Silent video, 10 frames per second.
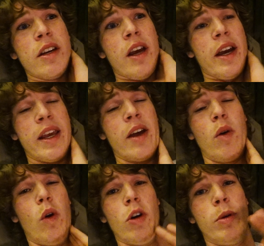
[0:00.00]
I get
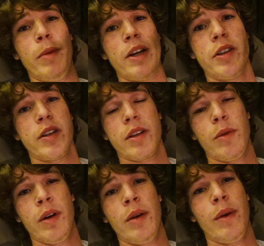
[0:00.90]
horrible metrics of
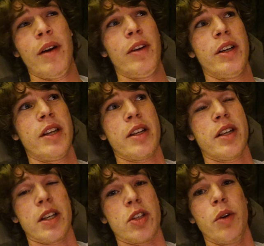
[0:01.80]
whenever I test
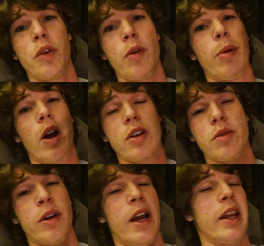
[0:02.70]
like 2 or 3 products on
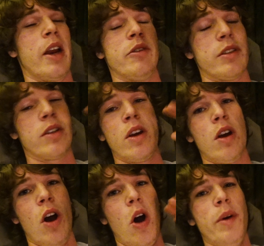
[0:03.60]
one ad account. Just
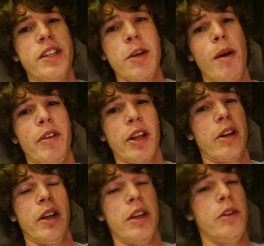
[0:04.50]
always keep everything
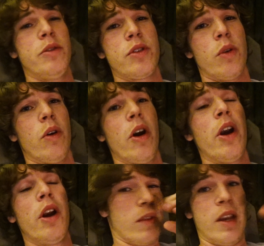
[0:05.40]
clean. New store
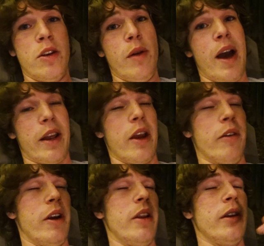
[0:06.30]
and new ad
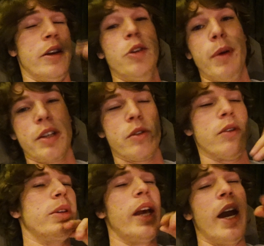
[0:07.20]
account, right? A new pixel.
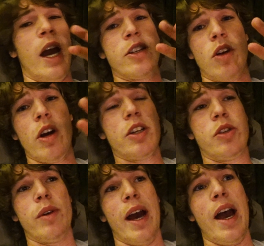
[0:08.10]
But yeah, as long as
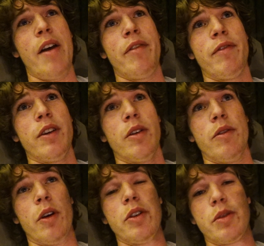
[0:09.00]
you have, you know,
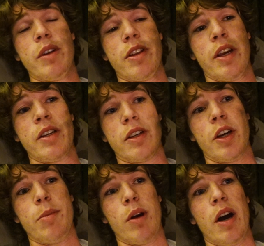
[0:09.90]
those 3 things, a
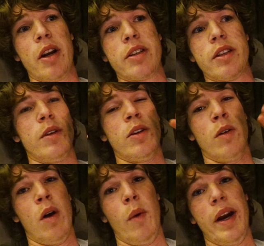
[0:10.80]
good product, you know,
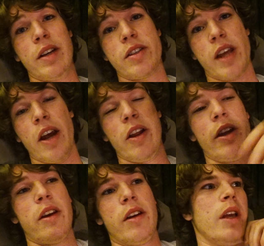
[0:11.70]
a way to scale
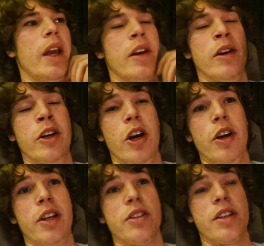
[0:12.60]
it, and a
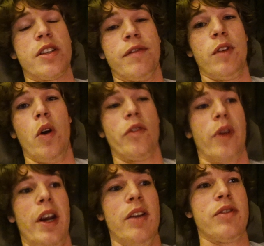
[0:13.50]
good consistent flow of
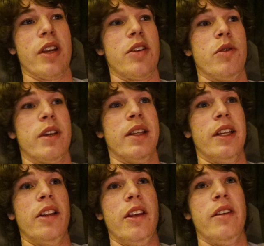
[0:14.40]
creatives, like, you can
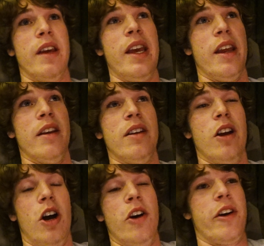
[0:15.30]
literally hit
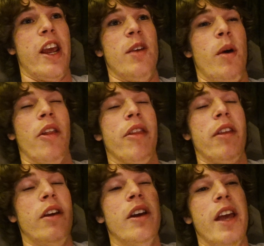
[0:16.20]
100K a month
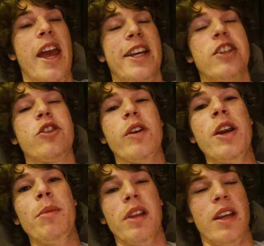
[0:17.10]

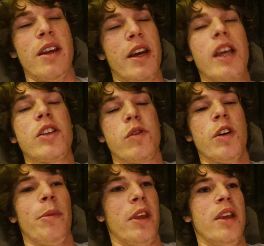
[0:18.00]
extremely,
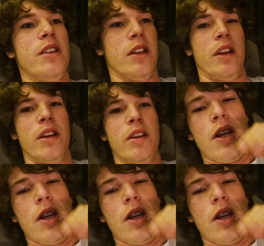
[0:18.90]
extremely easily.